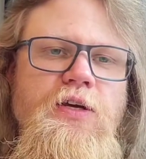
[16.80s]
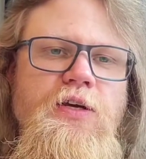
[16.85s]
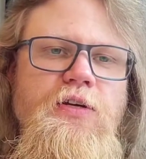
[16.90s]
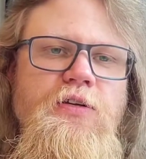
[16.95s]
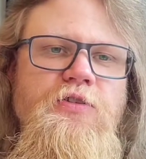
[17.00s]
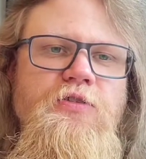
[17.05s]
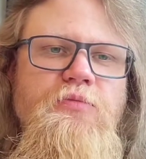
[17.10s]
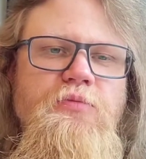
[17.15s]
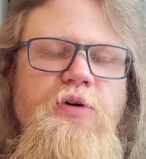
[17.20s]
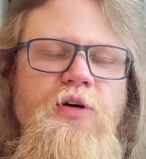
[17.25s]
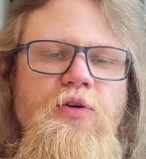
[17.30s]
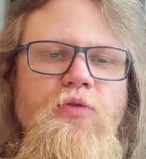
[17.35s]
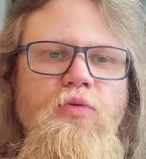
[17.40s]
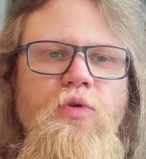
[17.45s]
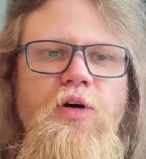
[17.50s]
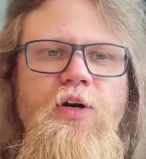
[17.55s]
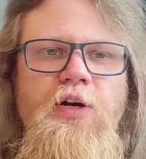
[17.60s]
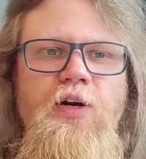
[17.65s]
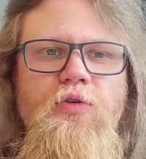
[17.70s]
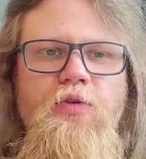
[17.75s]
and it's about
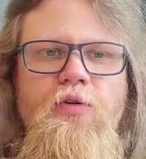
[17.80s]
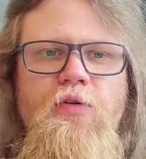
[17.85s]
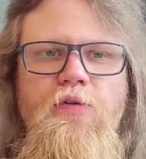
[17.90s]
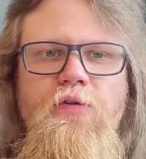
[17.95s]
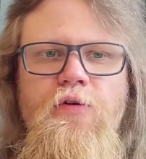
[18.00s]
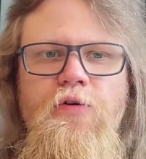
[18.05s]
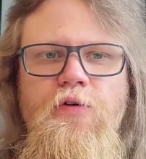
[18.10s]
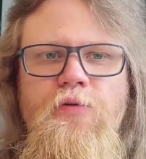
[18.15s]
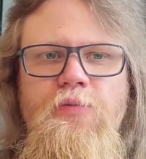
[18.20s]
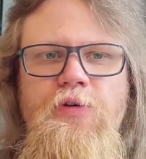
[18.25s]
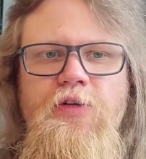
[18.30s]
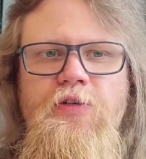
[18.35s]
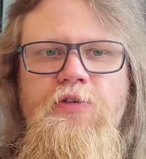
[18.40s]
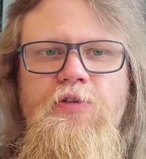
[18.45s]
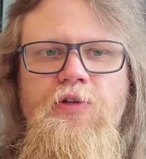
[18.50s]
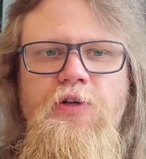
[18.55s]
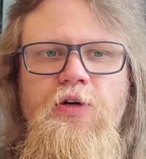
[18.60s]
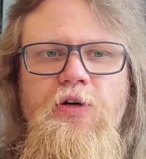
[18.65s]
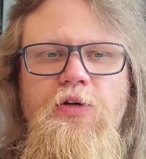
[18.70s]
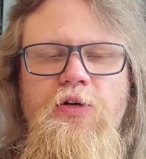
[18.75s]
1 hour and 30
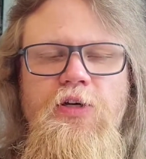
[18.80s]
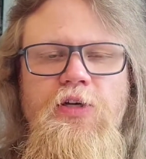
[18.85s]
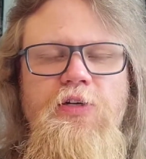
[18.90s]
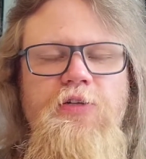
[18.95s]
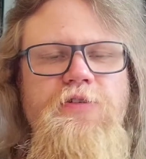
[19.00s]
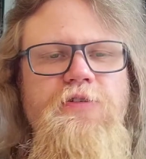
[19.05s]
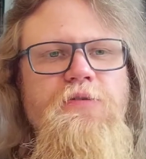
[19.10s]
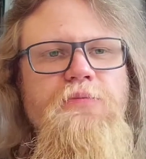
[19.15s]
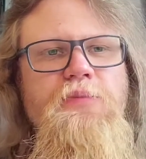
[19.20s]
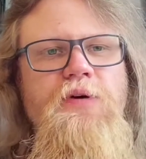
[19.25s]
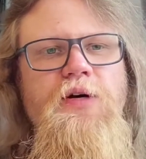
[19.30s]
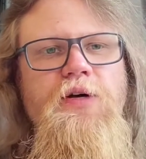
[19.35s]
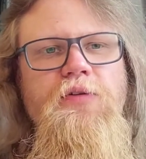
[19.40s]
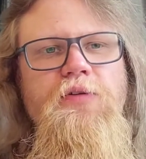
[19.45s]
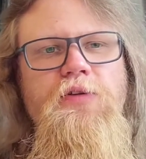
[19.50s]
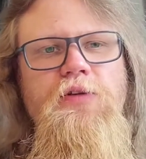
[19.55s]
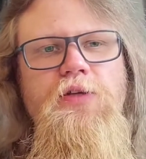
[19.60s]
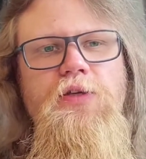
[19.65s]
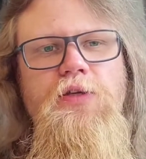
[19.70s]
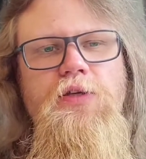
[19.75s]
minutes long, and it's
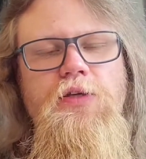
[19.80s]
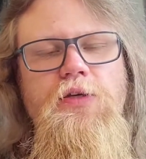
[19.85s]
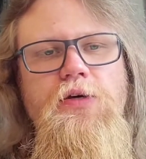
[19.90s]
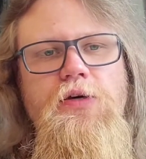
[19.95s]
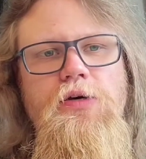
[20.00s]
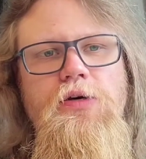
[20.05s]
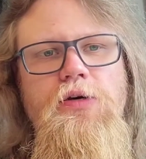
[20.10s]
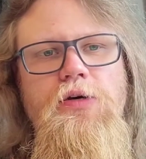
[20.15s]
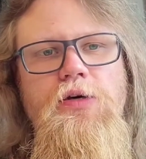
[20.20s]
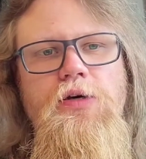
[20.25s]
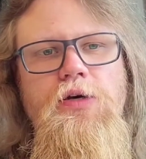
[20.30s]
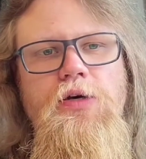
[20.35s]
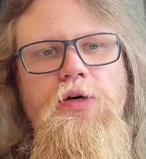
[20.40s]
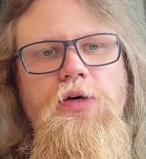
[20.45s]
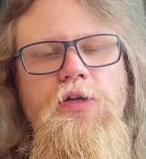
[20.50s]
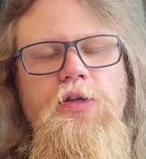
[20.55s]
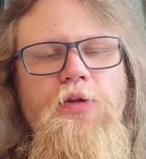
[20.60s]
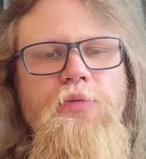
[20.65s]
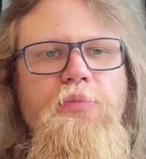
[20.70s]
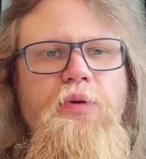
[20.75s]
about the
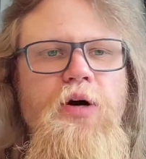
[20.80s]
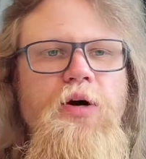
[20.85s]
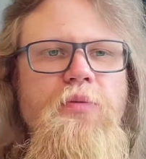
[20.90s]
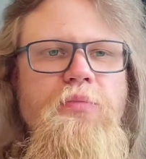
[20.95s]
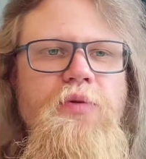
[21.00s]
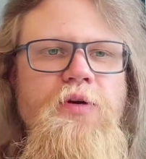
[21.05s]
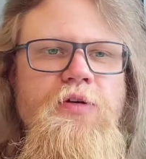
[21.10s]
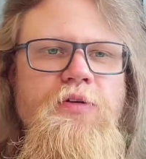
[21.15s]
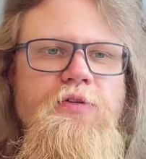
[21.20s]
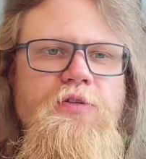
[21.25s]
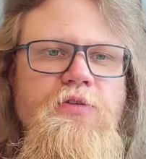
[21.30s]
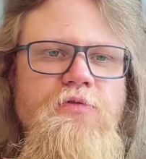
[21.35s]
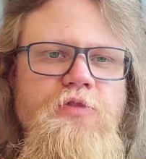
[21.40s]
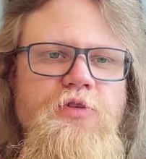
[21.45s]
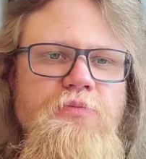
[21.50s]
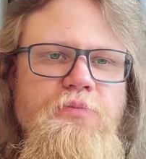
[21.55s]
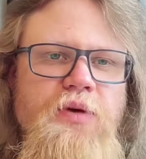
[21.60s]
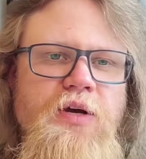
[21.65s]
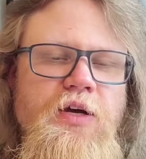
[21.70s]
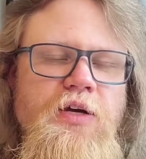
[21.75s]
bombings of
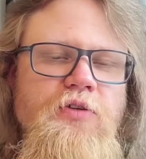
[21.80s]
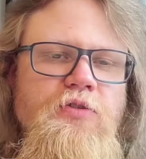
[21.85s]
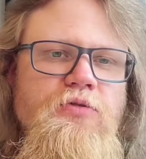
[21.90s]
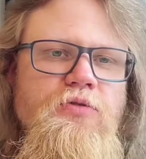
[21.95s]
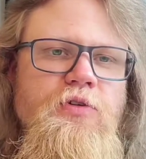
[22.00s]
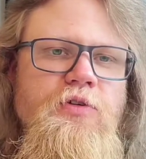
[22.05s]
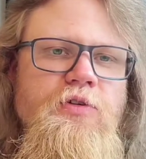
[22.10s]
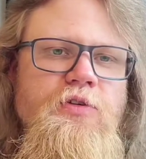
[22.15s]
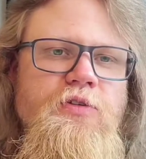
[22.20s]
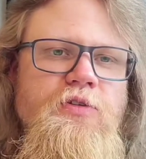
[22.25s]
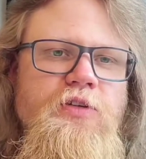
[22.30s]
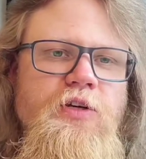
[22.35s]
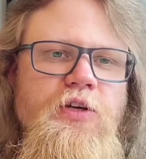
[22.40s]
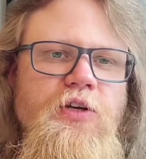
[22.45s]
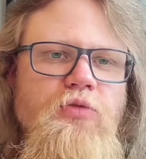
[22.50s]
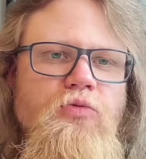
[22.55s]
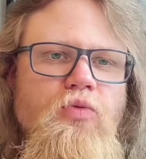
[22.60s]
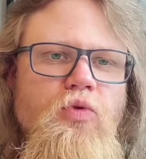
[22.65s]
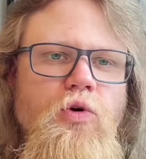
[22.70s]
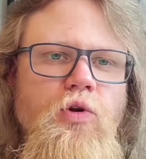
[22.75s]
Japan during the
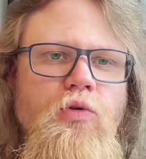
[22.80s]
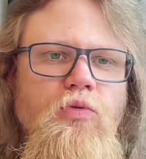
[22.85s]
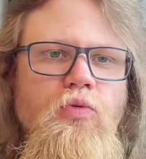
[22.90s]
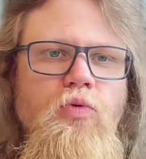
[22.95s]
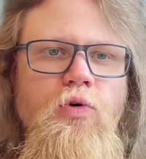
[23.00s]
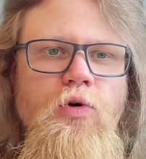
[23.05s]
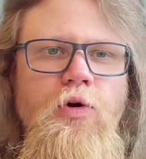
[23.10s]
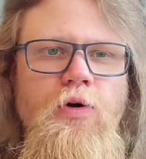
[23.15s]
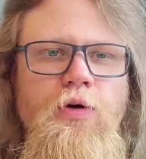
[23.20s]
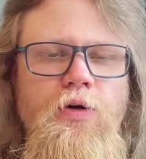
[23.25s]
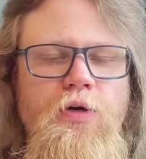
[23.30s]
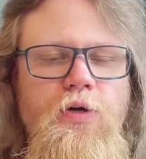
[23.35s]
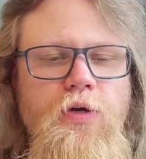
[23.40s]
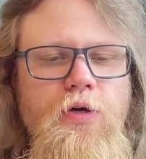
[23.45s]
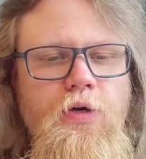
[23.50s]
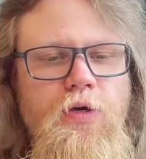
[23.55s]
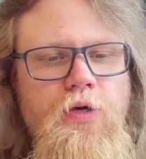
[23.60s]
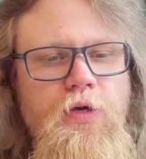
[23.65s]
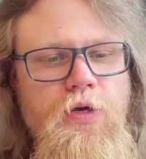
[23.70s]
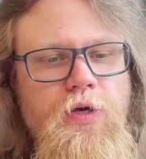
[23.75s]
Second World War.
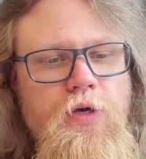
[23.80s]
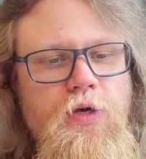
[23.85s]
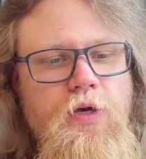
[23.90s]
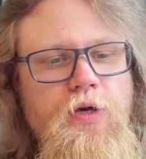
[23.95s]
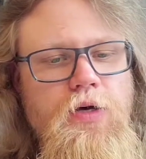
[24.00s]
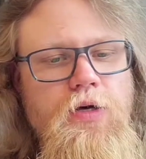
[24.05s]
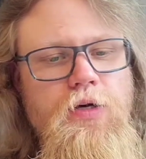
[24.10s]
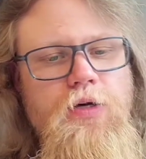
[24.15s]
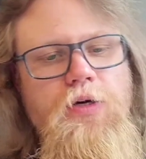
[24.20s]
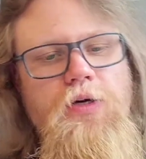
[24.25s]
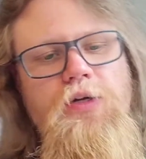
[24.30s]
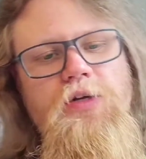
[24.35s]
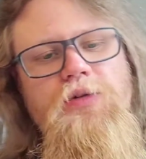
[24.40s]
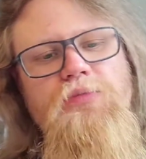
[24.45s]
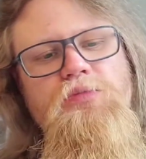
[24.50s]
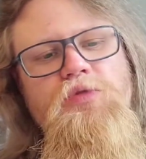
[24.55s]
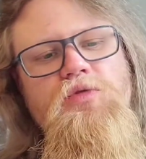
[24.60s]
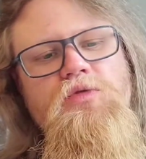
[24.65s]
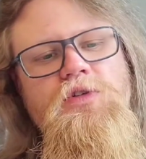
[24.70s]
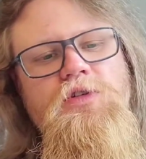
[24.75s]
And the
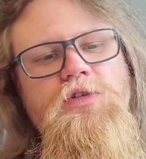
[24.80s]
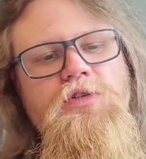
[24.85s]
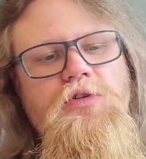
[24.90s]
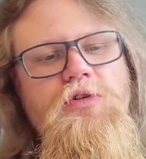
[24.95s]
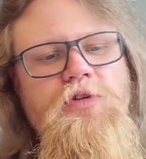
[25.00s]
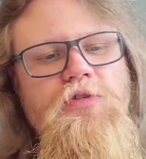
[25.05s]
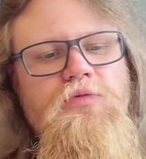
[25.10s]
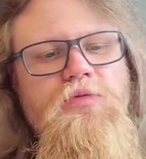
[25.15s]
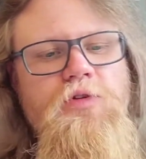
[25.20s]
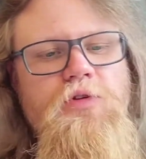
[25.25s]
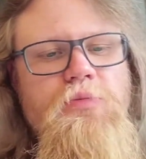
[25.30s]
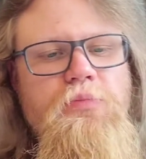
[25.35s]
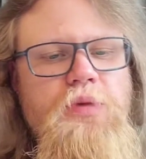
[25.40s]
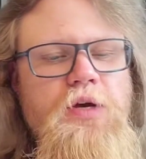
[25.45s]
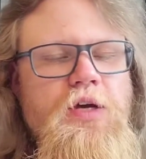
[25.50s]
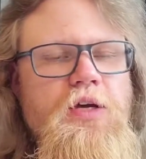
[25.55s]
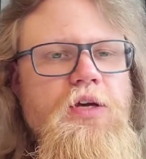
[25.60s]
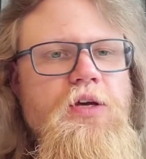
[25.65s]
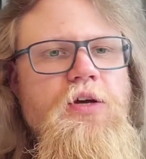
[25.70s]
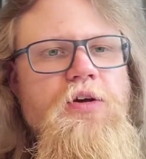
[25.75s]
movie starts with the
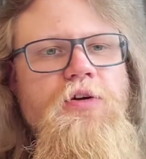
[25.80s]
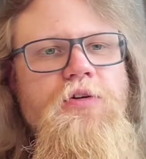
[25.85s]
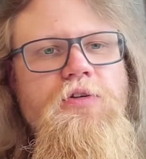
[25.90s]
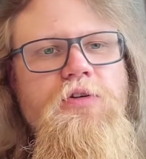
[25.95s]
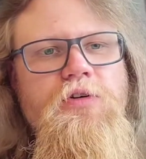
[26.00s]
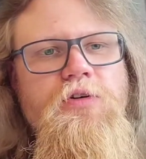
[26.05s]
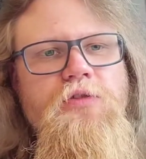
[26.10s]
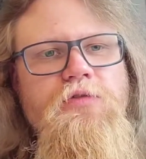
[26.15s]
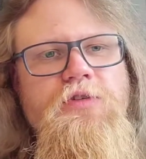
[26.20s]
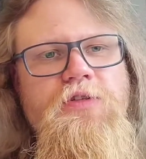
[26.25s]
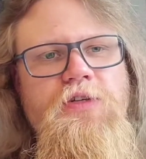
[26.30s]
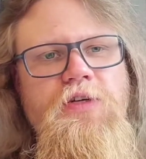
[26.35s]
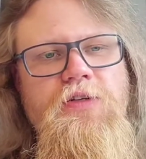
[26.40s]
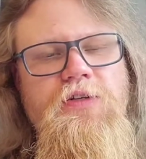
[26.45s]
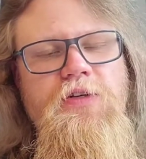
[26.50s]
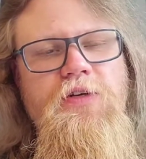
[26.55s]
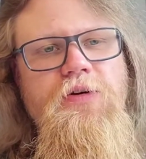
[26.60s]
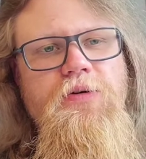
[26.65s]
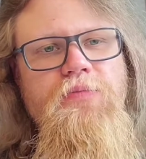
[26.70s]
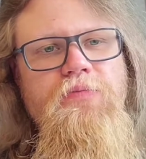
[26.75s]
main character of
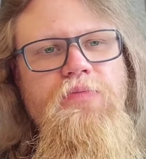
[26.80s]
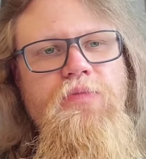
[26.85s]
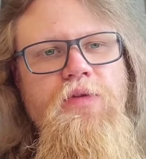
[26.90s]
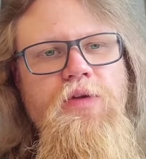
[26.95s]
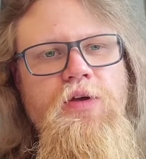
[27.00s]
Seta